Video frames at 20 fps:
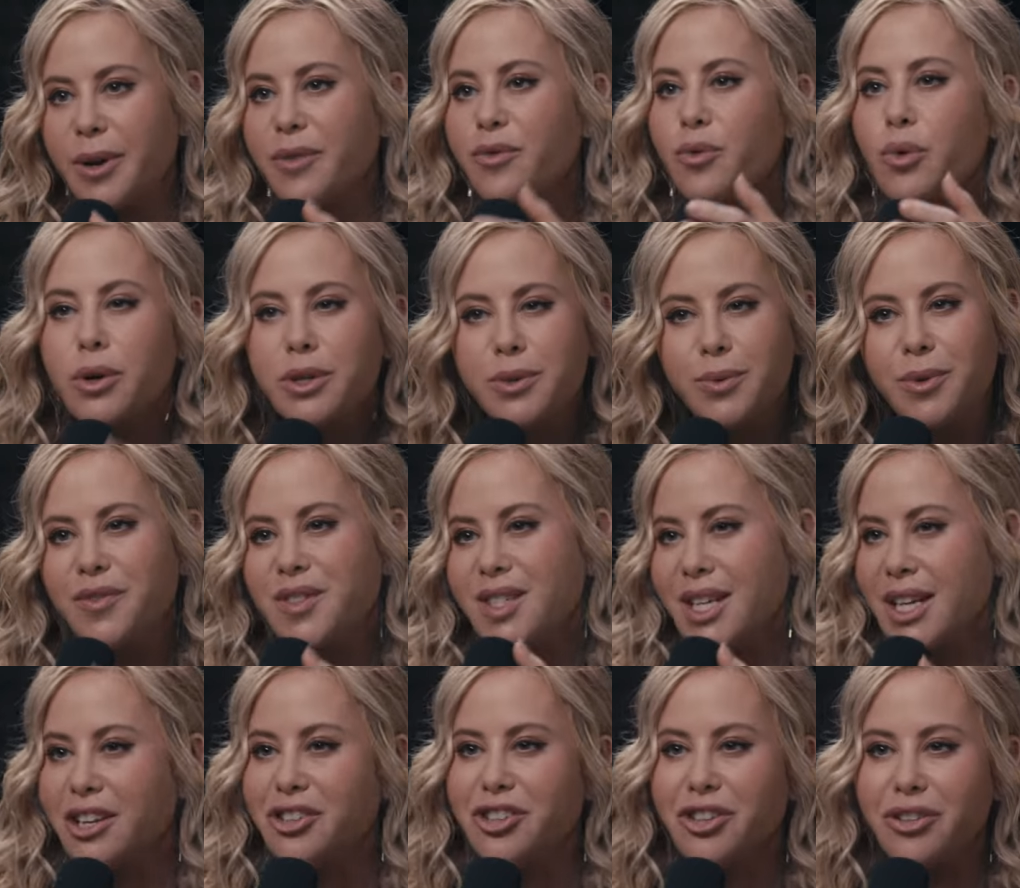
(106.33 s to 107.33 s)
Of course, we've
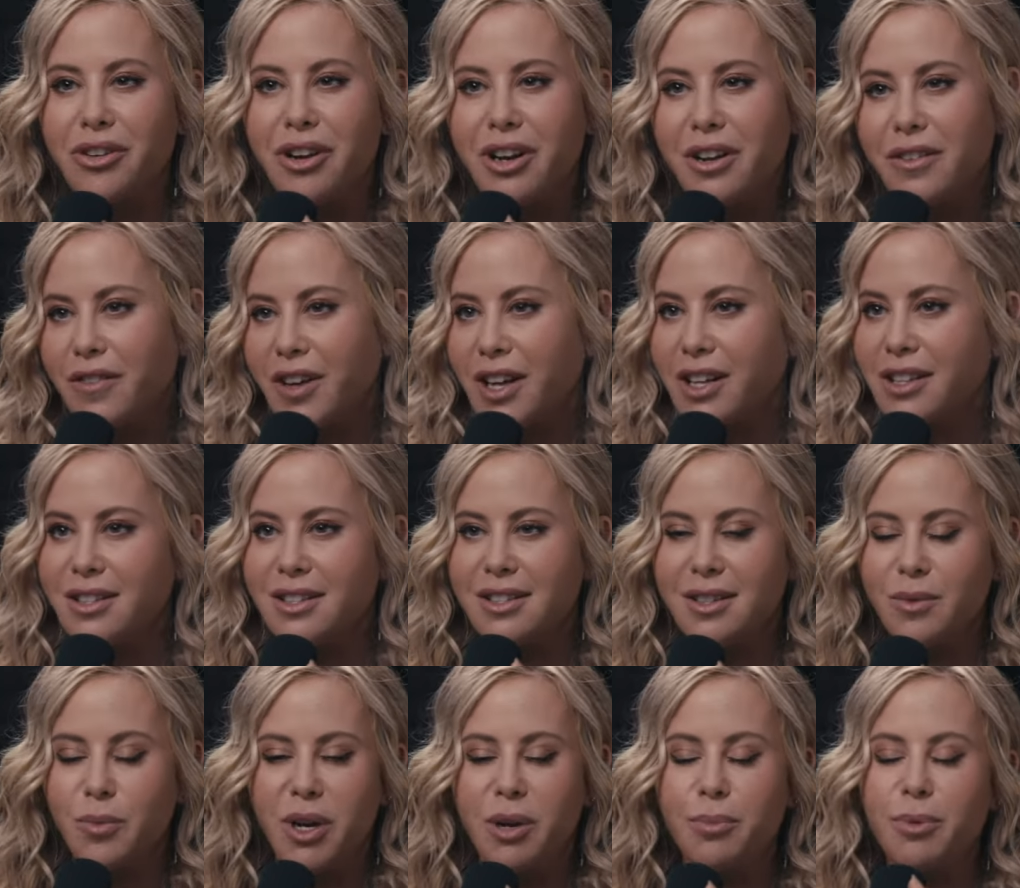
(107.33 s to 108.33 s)
seen each other at events
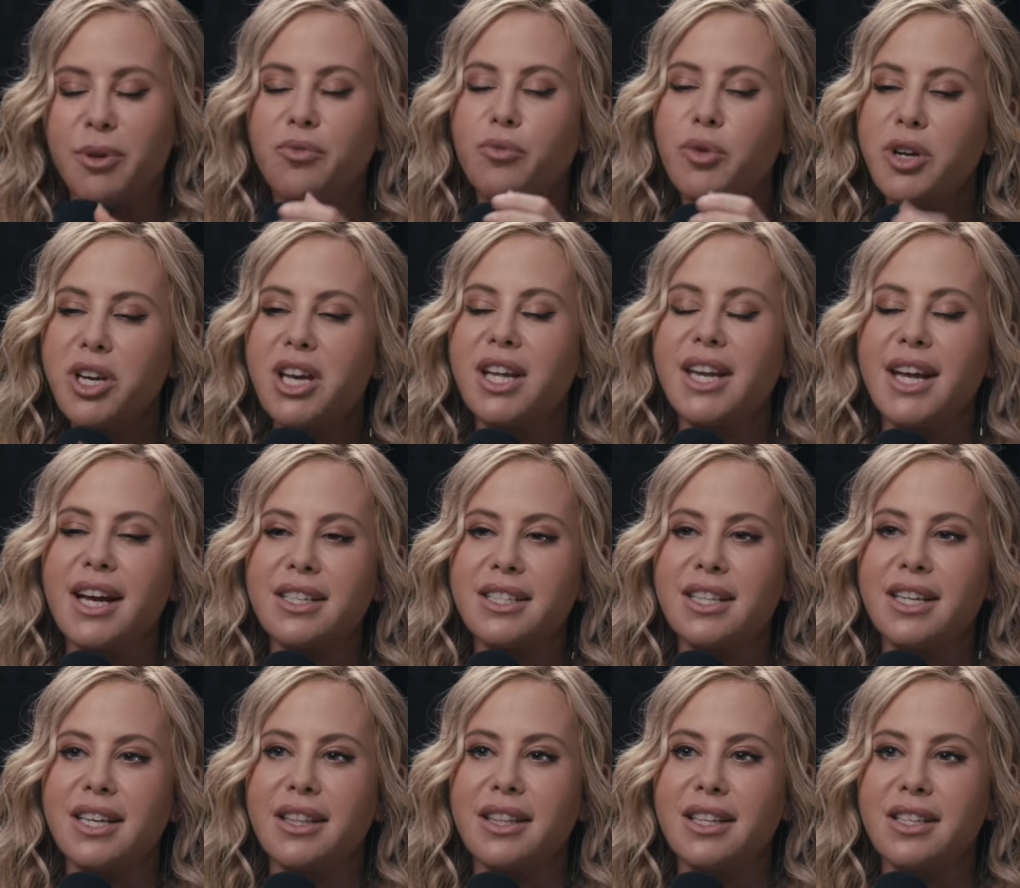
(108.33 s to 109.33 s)
and whatnot, but
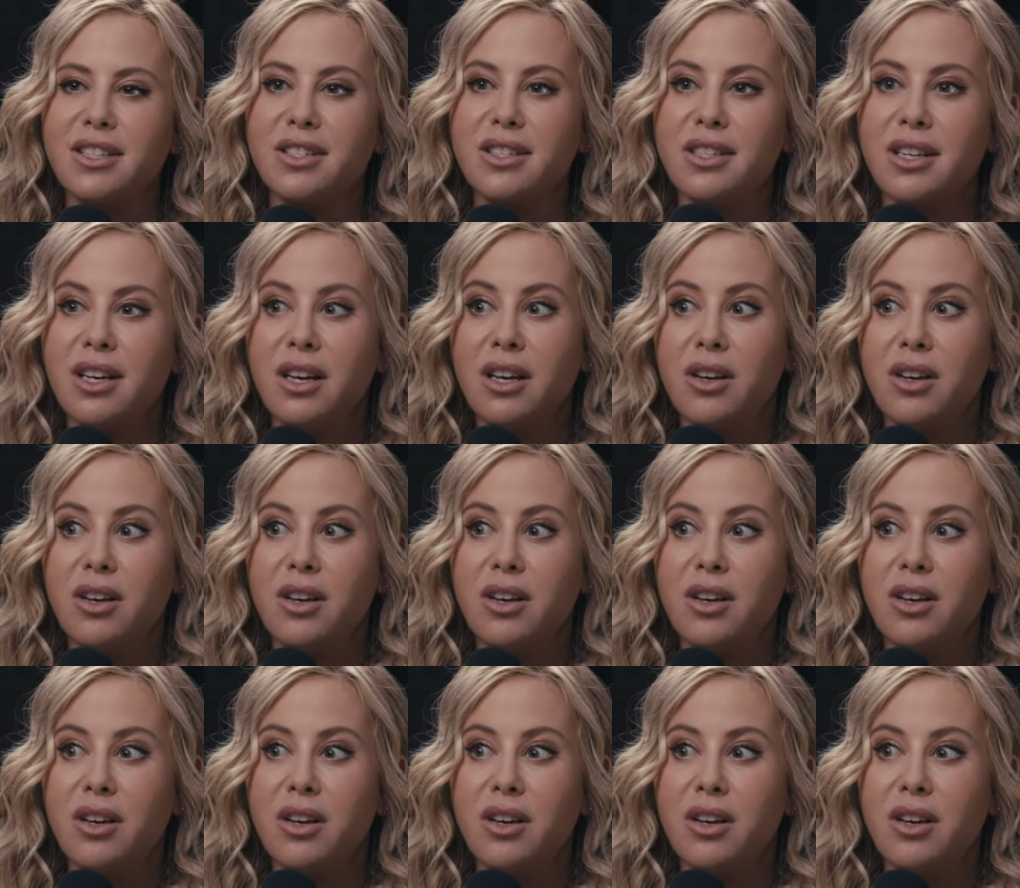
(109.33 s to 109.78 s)
reconnecting in this